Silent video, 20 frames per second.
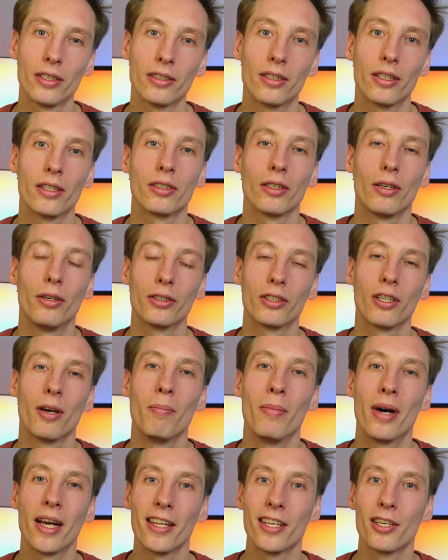there's also
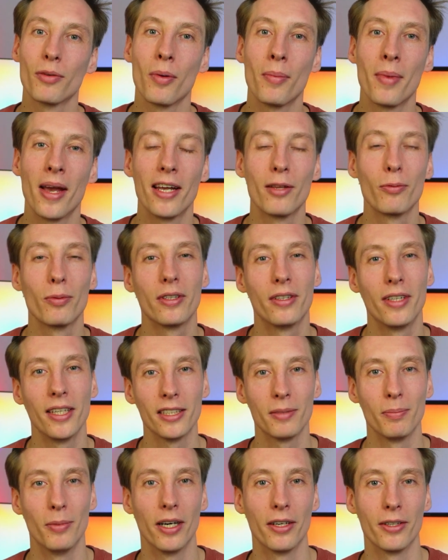money to be made with
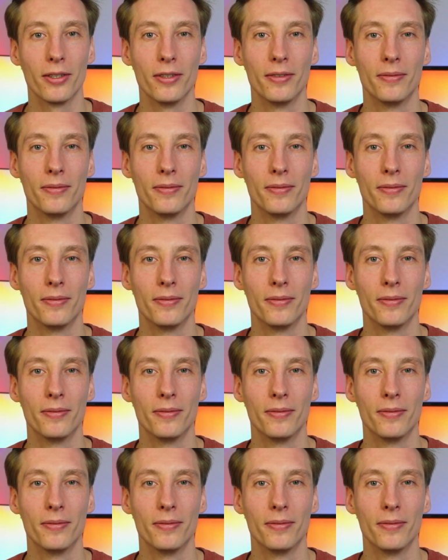this model. I